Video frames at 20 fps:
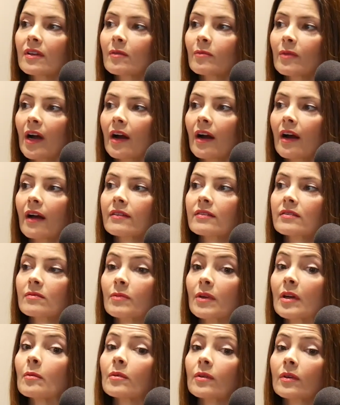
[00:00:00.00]
The buyer has to
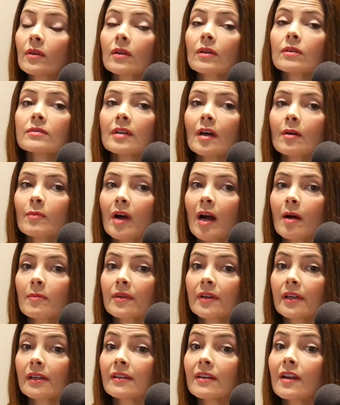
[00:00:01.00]
be able to close that
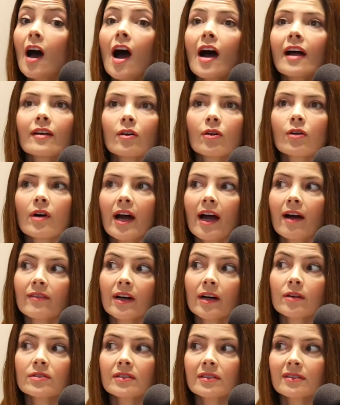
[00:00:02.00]
property. Not, I have a
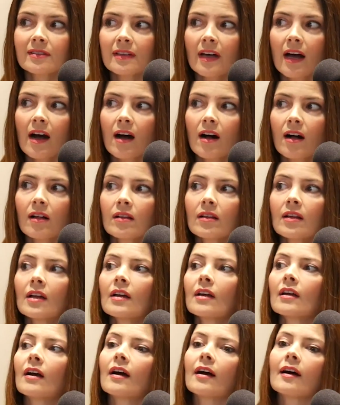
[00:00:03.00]
house to sell,
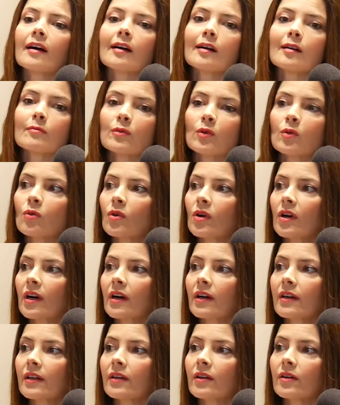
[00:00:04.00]

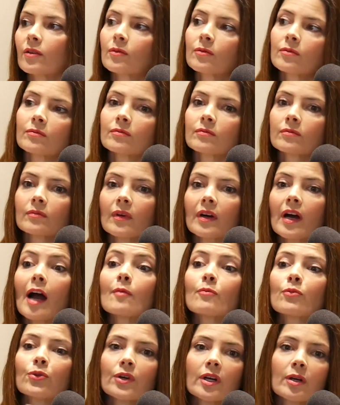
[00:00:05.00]
or,
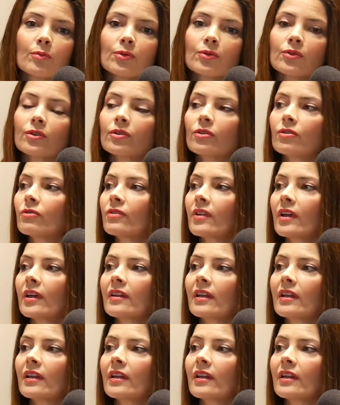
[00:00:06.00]
I'm pre-approved. Yeah.